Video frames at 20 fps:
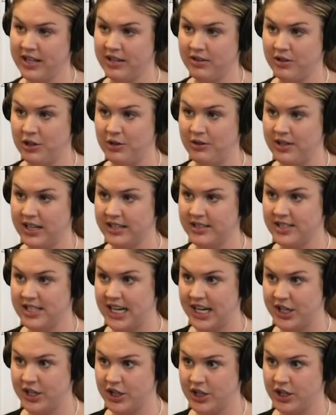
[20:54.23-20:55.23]
to use that
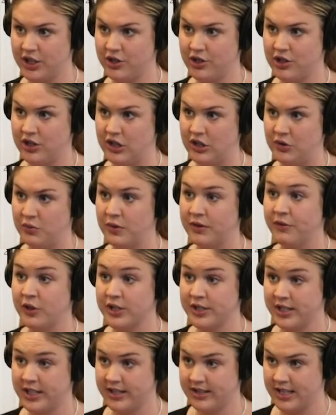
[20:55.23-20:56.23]
standard to reverse a
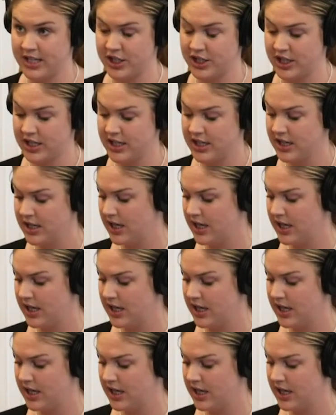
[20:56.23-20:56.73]
decision.